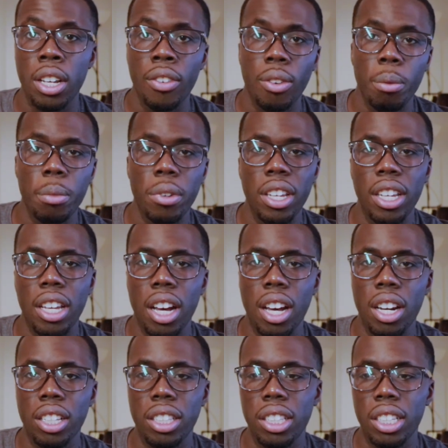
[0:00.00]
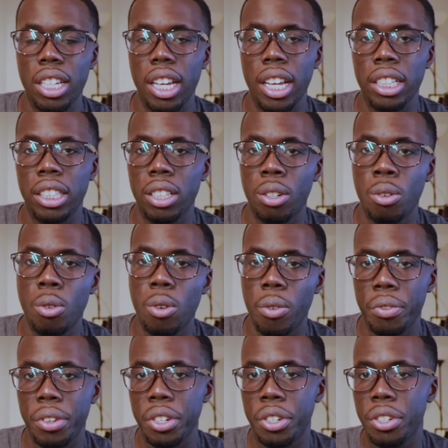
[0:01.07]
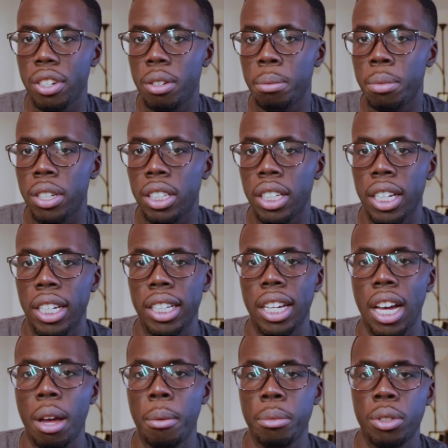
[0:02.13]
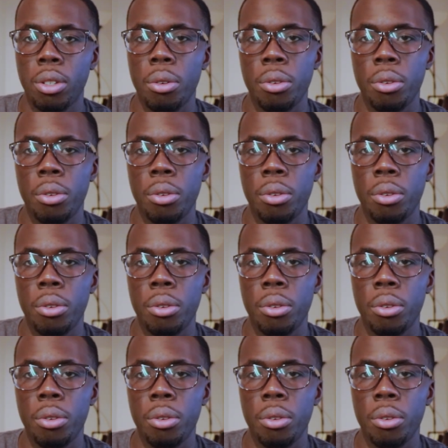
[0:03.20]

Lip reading: For me, honestly, it's a cool feature, but like I'm so